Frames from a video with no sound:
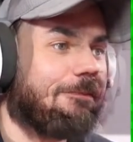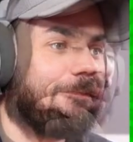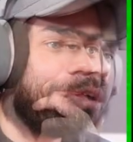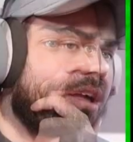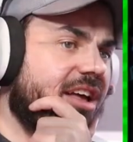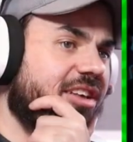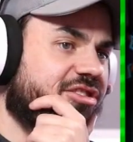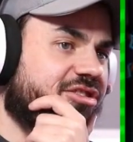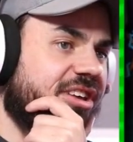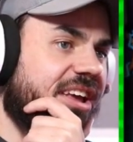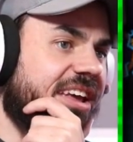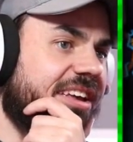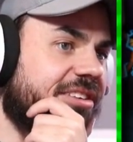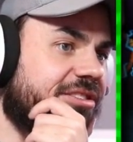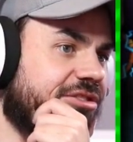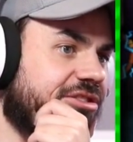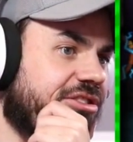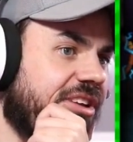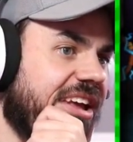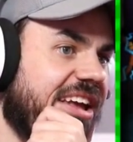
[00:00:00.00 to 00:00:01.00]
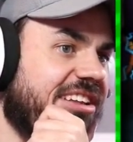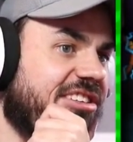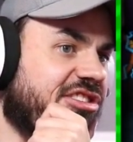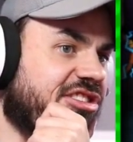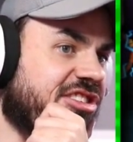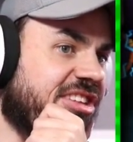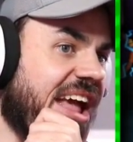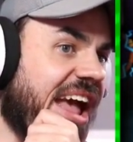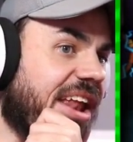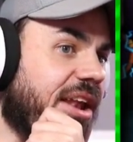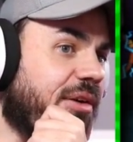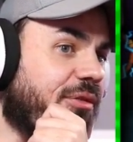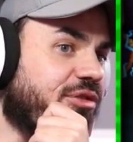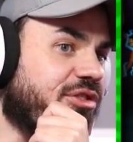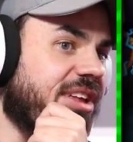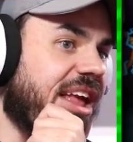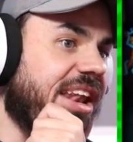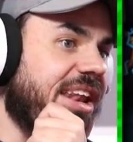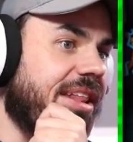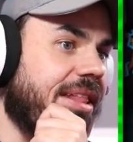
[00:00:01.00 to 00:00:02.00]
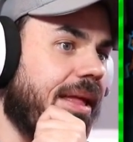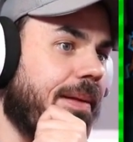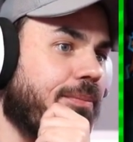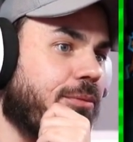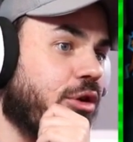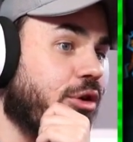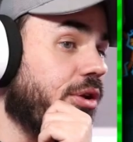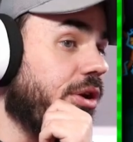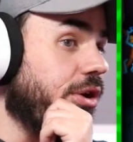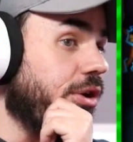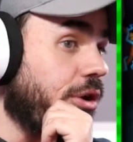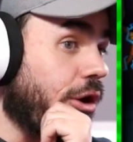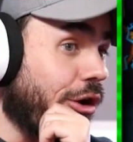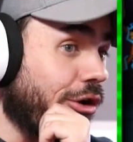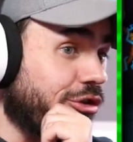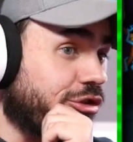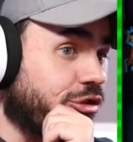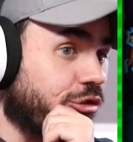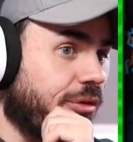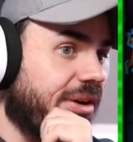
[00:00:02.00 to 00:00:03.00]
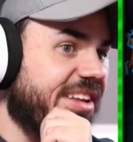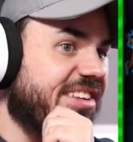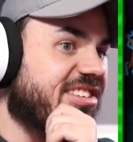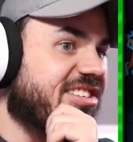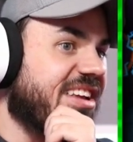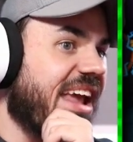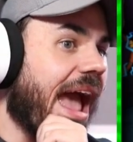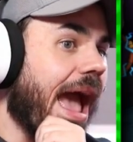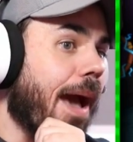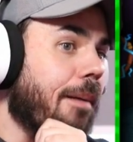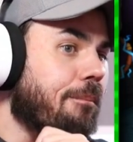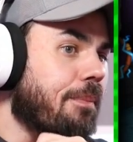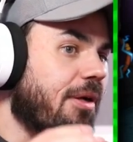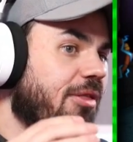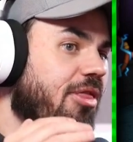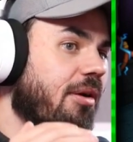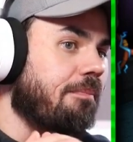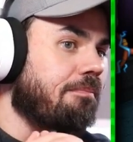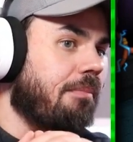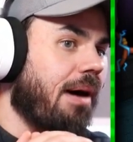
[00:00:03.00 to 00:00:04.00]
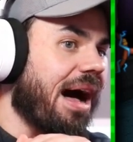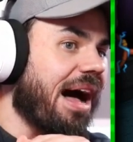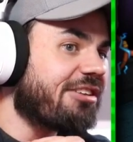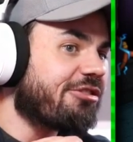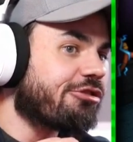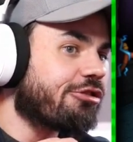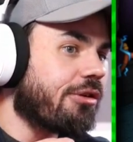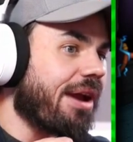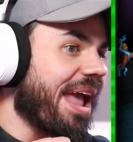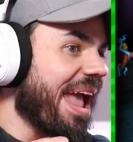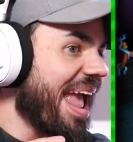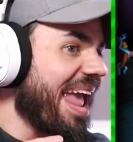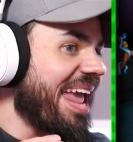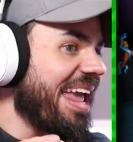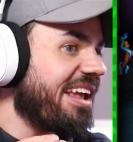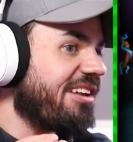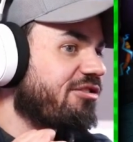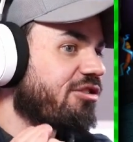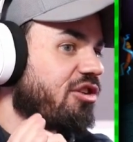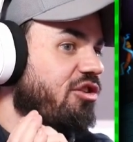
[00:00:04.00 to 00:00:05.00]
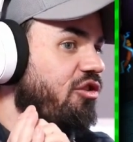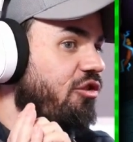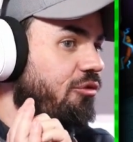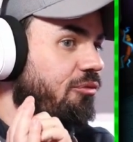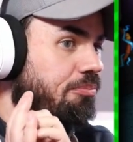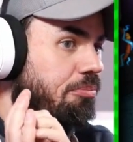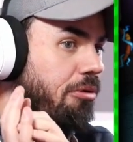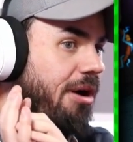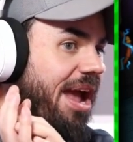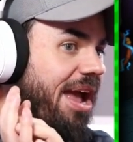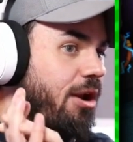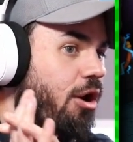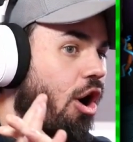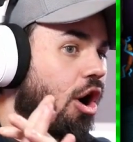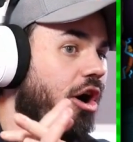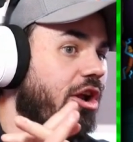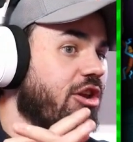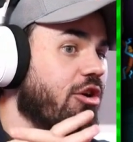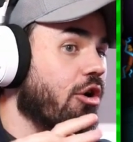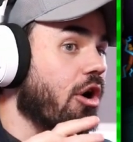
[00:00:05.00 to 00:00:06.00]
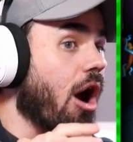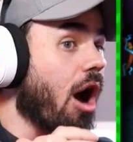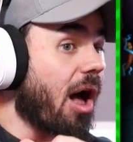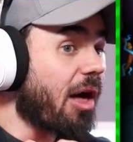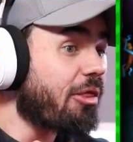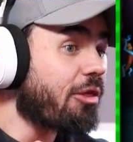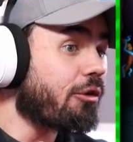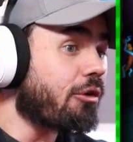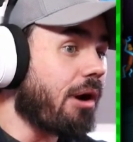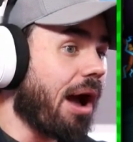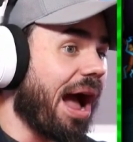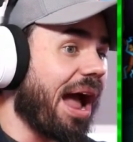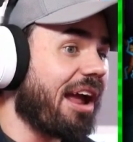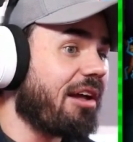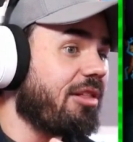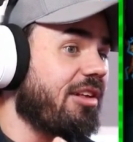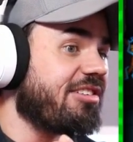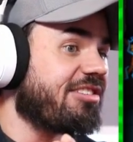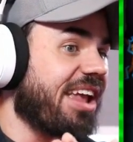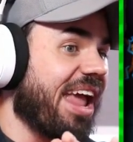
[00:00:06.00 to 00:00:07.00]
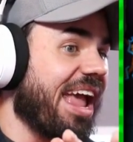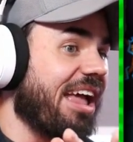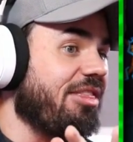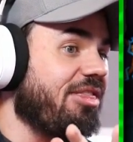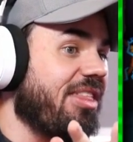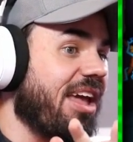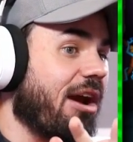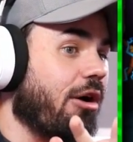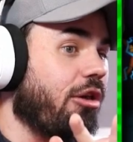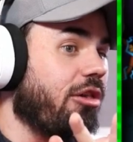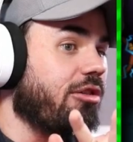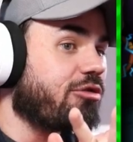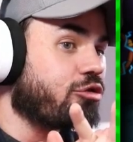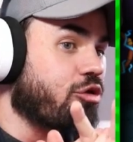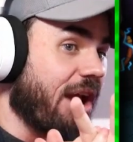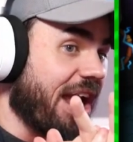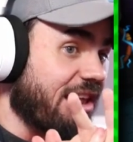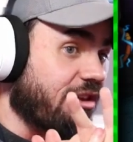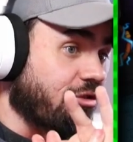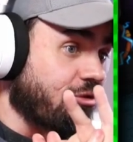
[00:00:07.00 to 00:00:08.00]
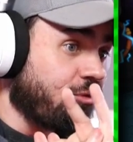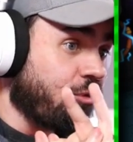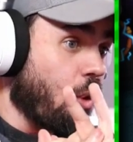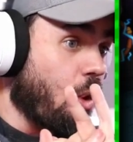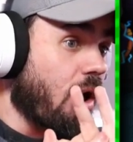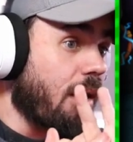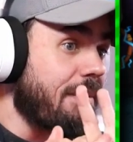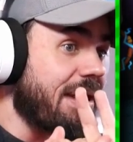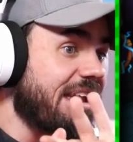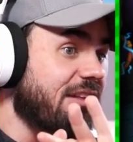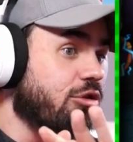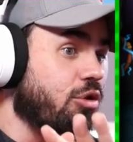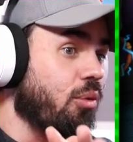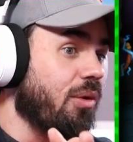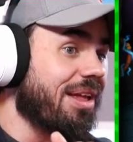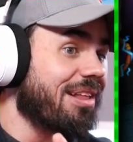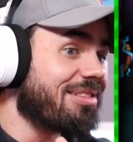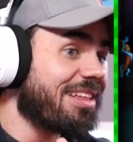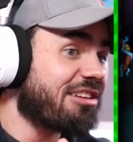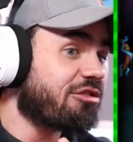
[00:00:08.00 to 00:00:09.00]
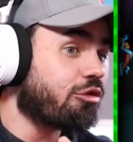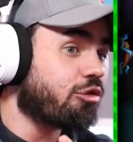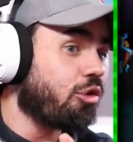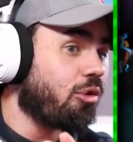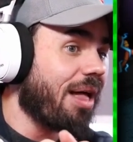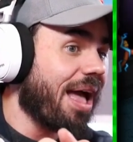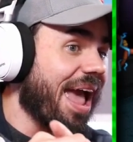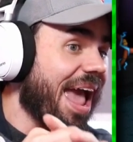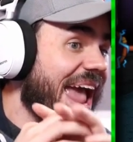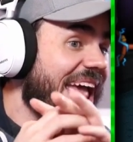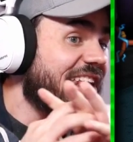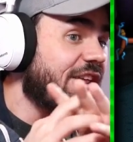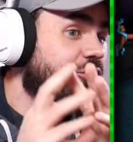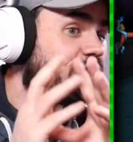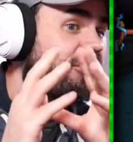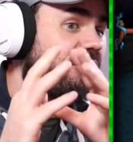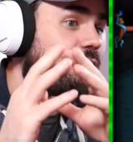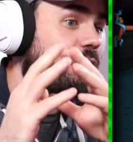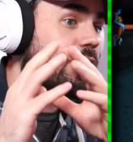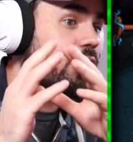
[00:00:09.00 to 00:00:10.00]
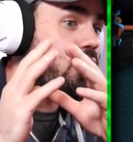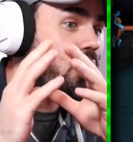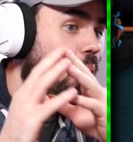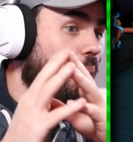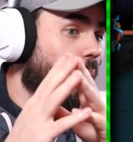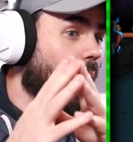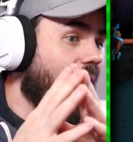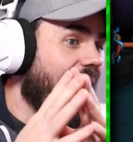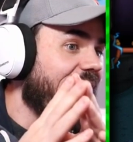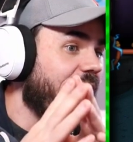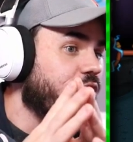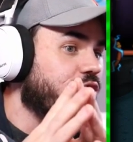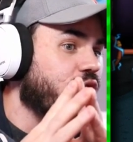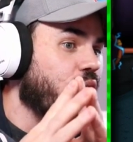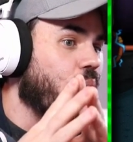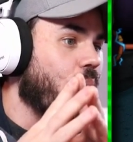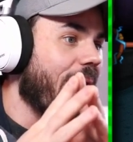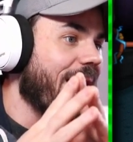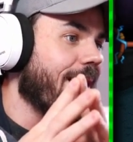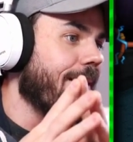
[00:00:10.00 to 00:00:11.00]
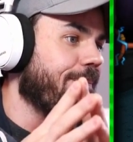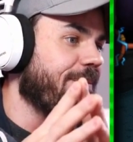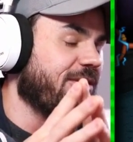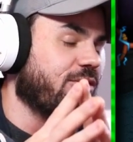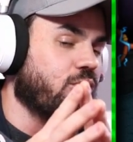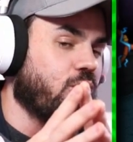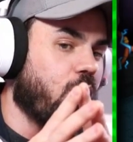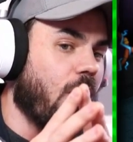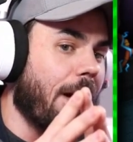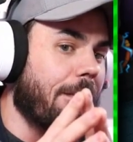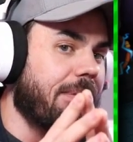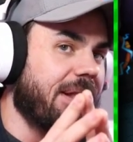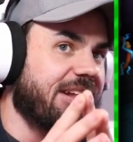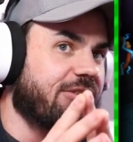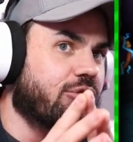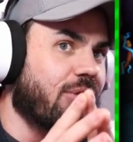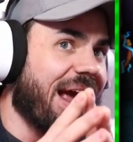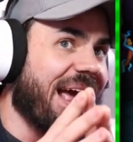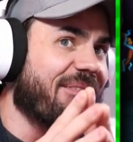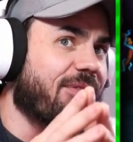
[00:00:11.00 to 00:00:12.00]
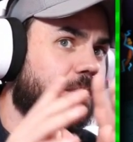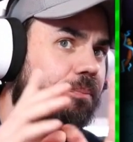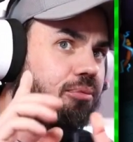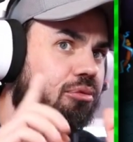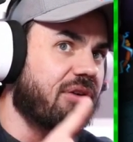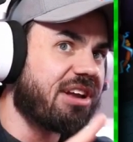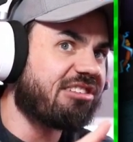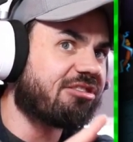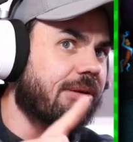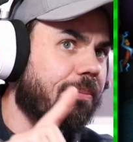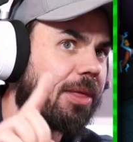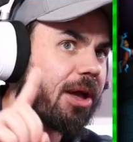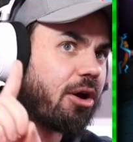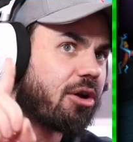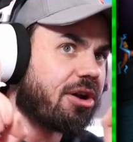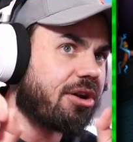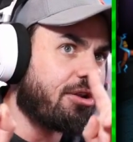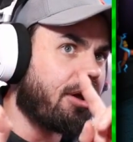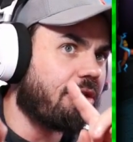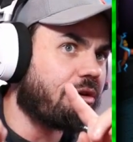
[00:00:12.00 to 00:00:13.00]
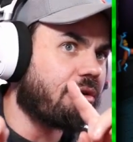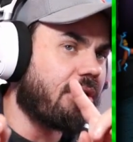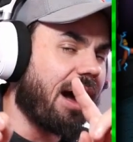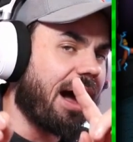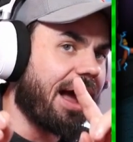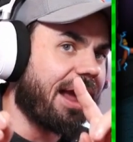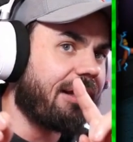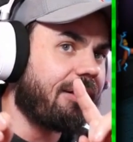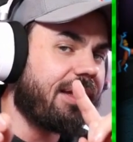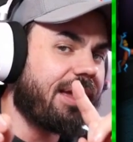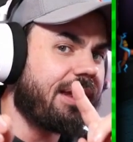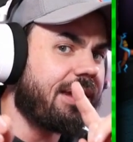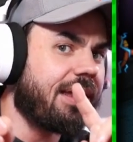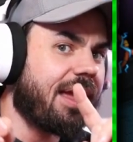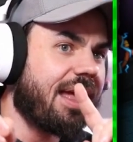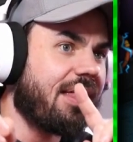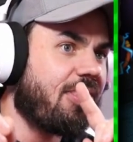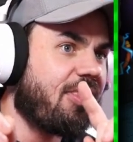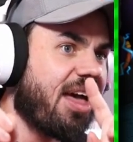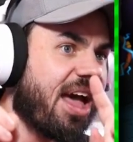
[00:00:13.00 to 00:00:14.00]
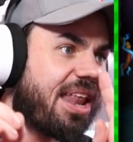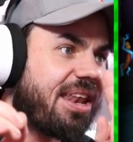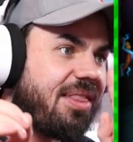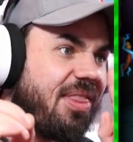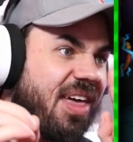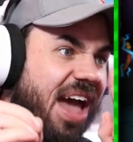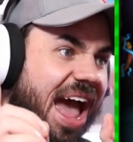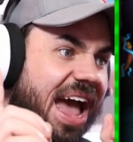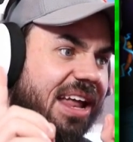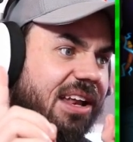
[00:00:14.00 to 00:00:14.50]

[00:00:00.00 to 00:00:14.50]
It says, instead of sending them to the nursery, zap the monster eggs you've bred on your other islands and they'll transform into electrical energy required to wake up this wublet. So I have to breed something on another island and then that